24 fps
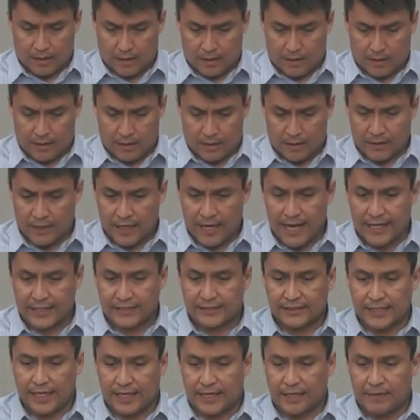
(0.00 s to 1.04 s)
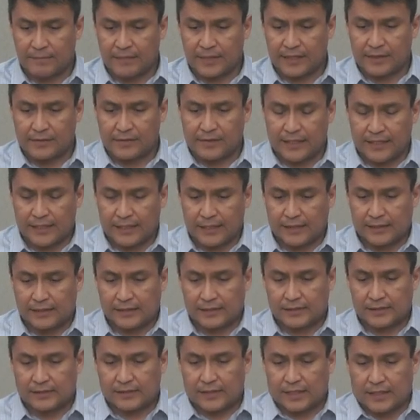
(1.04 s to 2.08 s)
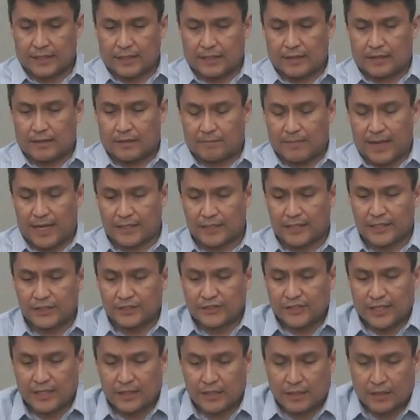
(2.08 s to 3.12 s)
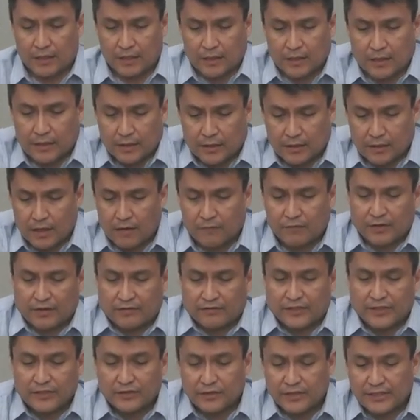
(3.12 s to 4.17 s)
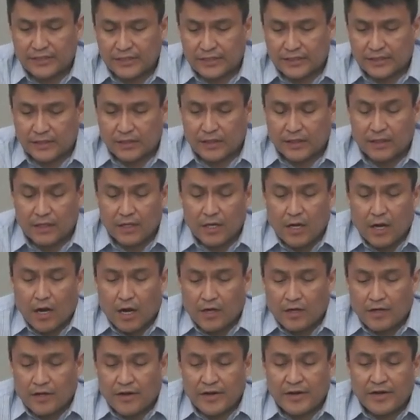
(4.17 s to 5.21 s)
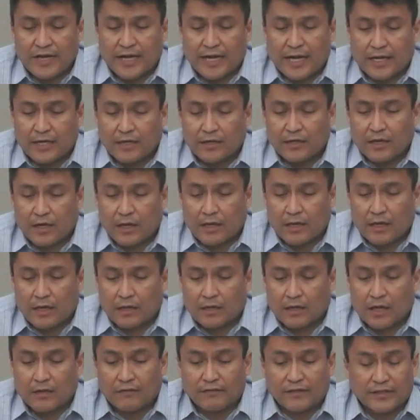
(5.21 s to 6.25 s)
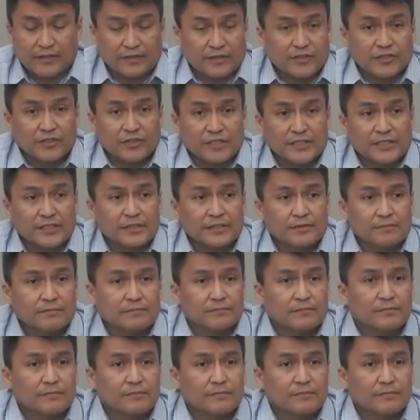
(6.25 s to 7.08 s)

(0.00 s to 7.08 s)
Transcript: And the next item here is back to the agenda on conflict of interest. Are there any conflict of interest?